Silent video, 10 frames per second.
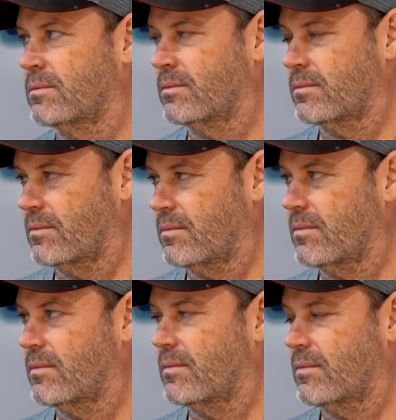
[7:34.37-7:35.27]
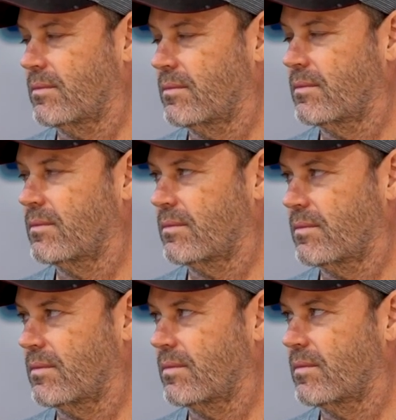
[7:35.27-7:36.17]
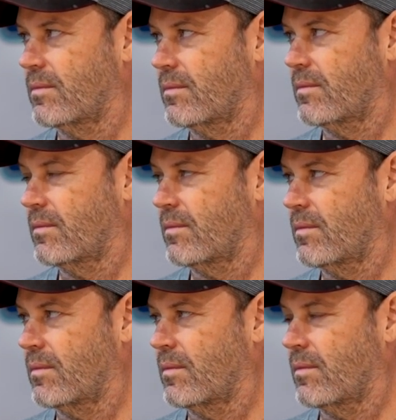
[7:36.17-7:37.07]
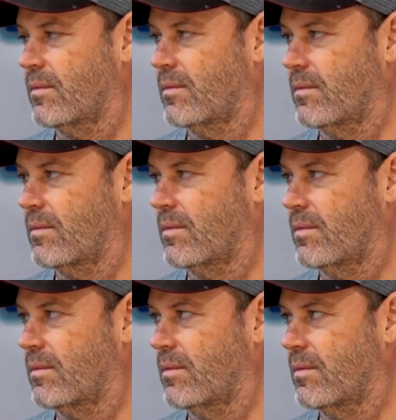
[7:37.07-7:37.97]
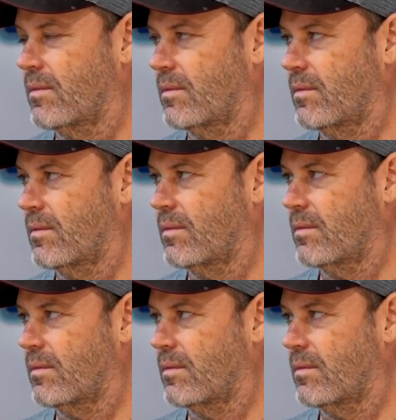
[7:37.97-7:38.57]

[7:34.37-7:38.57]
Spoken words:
(not speaking)